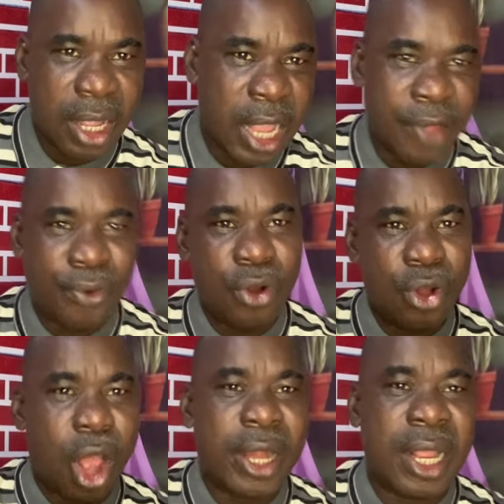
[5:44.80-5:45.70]

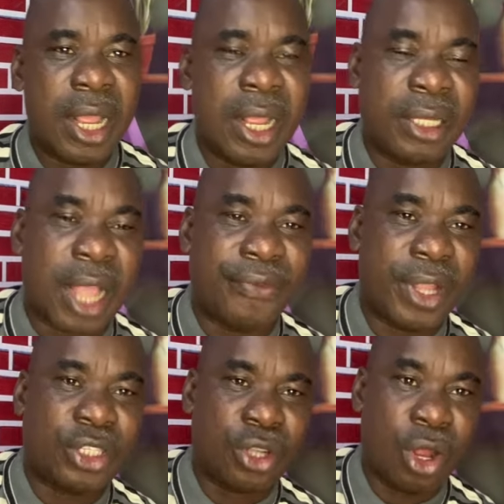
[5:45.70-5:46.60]
Even not the
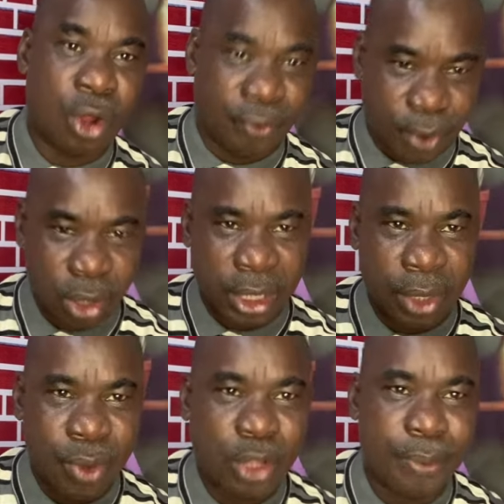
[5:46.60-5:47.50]
intervention, of course,
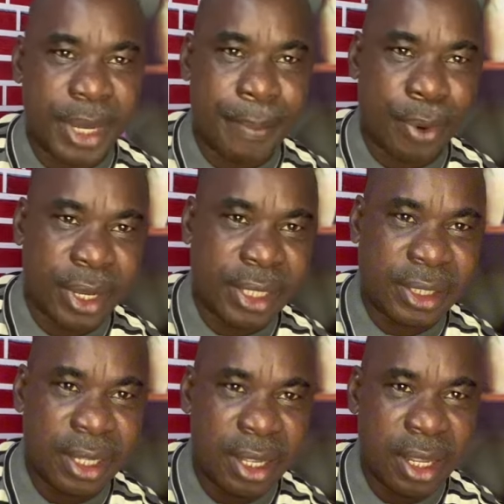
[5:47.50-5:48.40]
they went to meet the
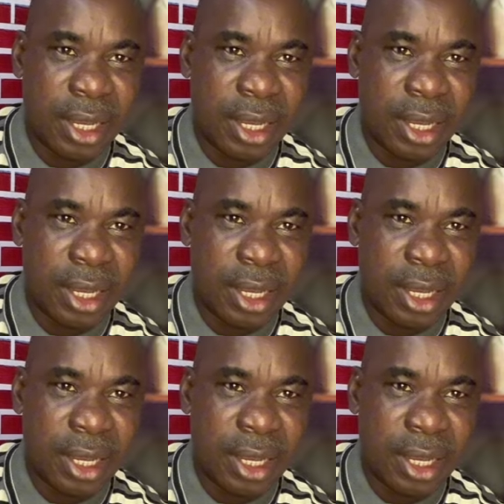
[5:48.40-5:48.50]
police.